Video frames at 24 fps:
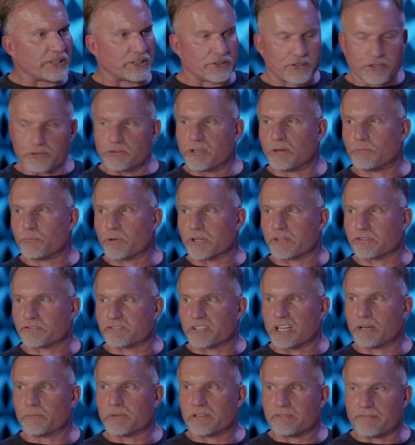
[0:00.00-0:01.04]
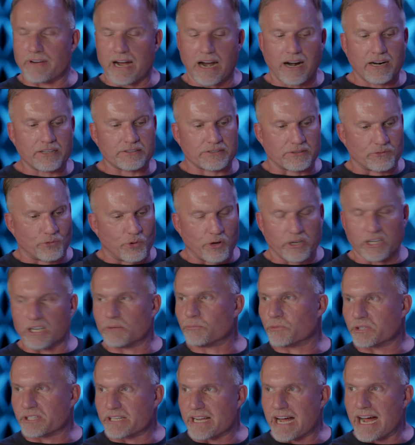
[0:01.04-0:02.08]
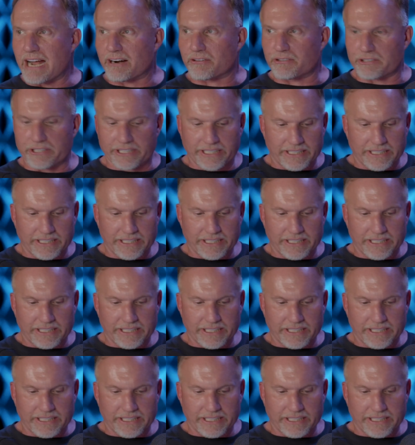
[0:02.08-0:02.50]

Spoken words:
and two of them with a stomach virus and one of them with diarrhea.